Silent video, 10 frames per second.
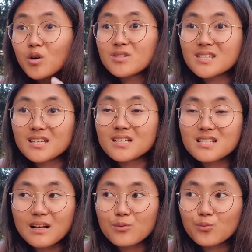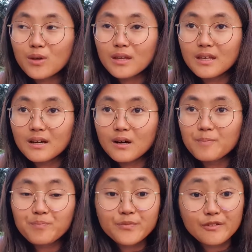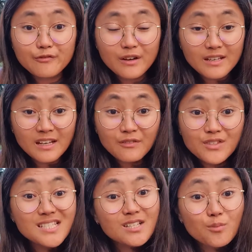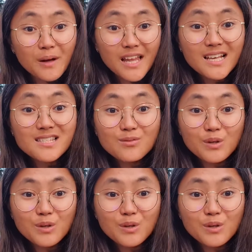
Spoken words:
things. Like we finally visited the palace.